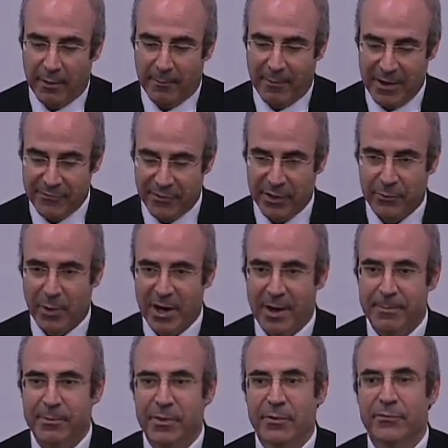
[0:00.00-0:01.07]
my fund went
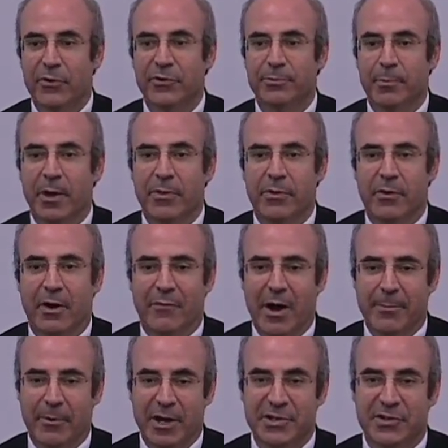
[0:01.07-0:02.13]
up in the first month of
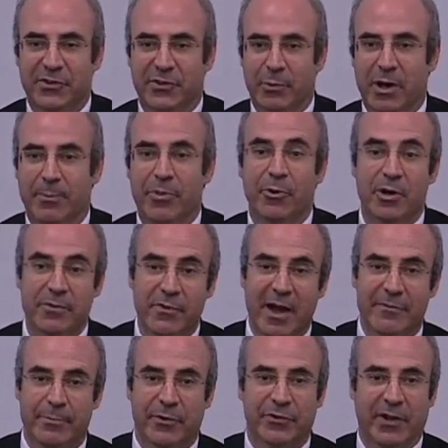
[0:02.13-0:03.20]
operations, it went up
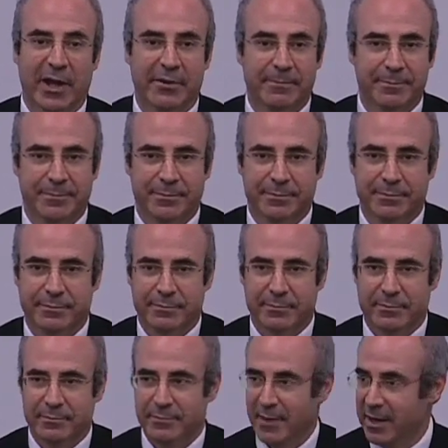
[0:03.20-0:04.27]
thirty-five percent.
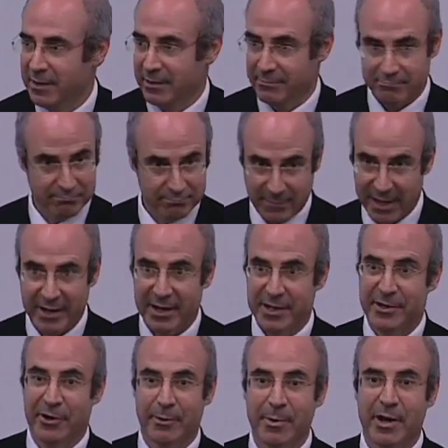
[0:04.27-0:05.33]
Not, not in a
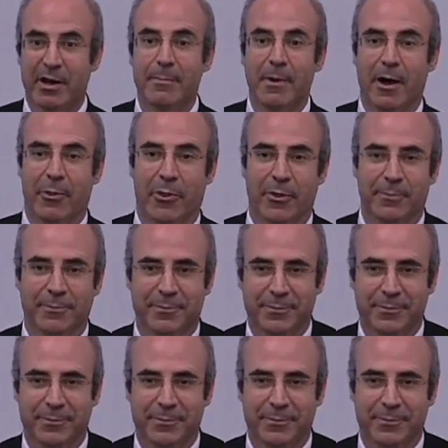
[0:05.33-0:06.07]
year, but in a month.